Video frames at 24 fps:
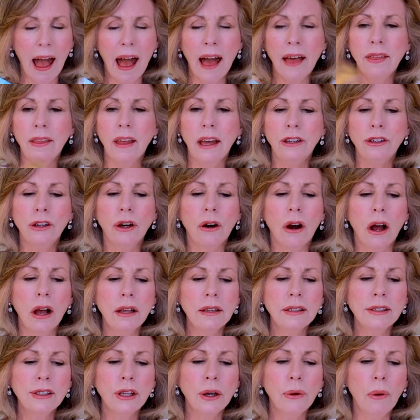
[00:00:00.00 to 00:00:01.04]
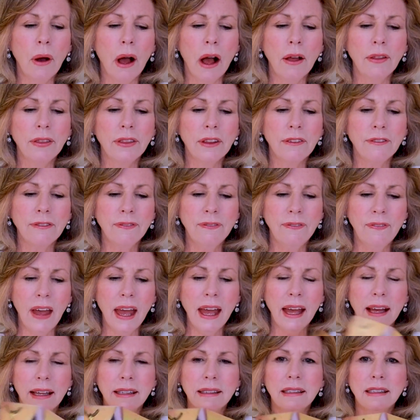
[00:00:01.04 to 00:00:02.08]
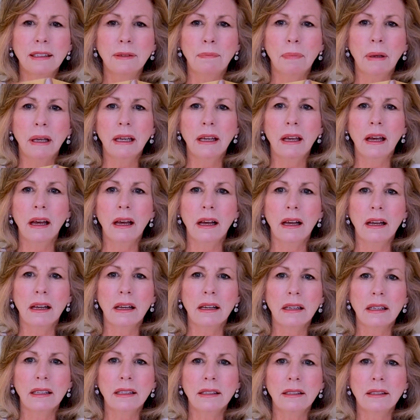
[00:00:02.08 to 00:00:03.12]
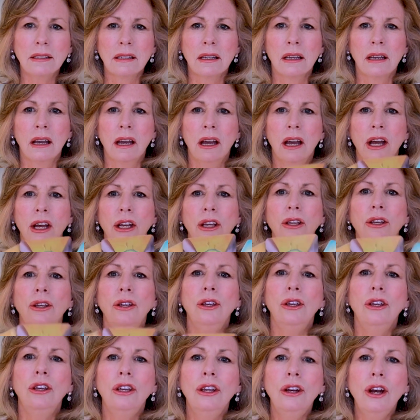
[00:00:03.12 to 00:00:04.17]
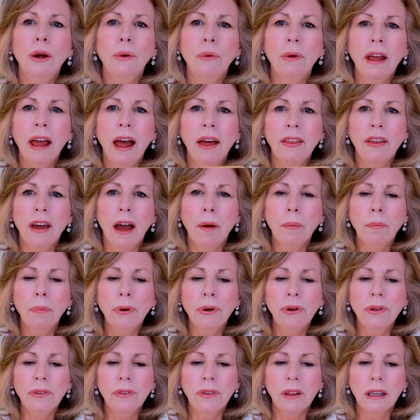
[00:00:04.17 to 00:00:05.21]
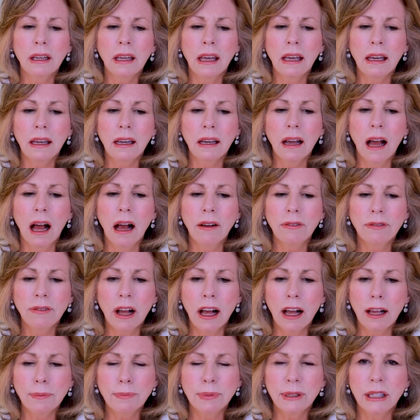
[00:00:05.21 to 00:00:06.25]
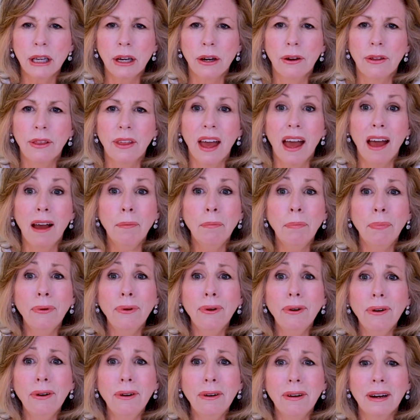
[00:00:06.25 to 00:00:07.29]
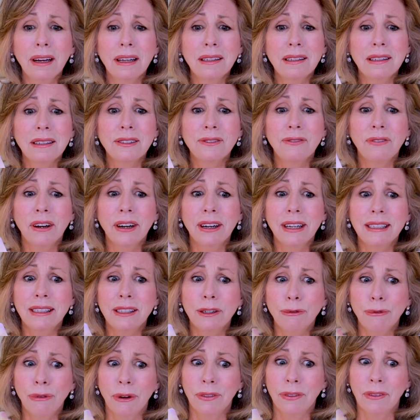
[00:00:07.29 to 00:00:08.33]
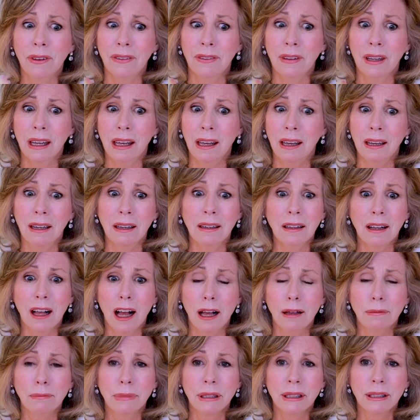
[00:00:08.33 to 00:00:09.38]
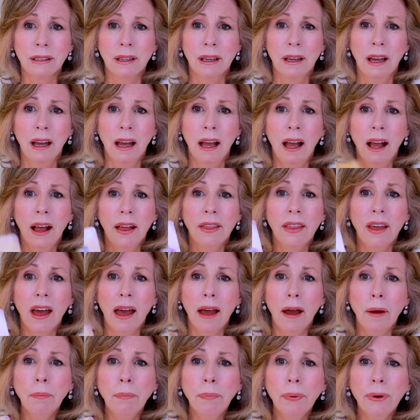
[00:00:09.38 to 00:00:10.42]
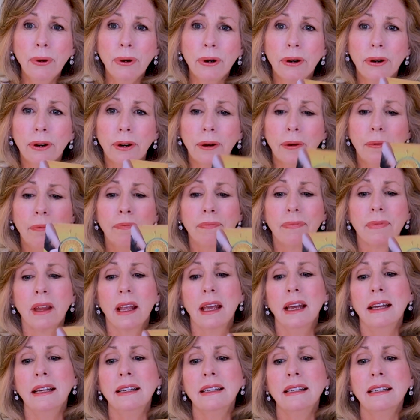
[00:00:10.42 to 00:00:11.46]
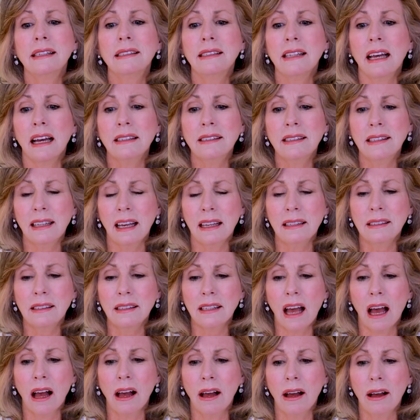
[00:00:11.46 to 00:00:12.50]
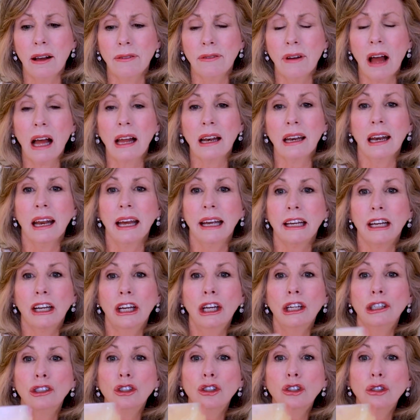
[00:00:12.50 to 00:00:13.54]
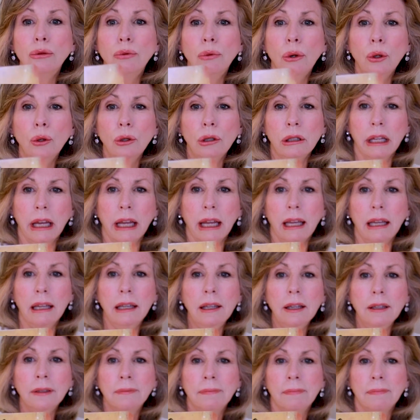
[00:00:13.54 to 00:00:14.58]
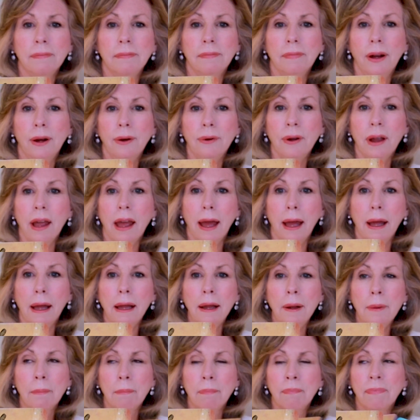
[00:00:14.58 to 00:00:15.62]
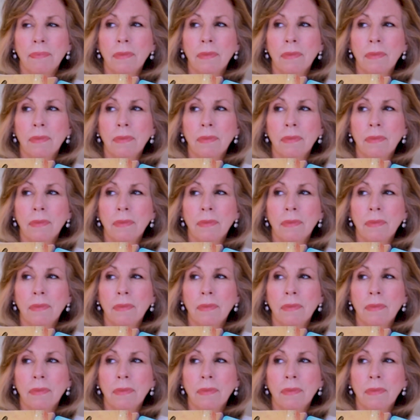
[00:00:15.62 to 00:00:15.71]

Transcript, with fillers: and then you're also on the fence because, you know, we have the Emperor and the King of Cups here. The Emperor is very different than the King of Cups. The Emperor is a sense of like controlling, okay?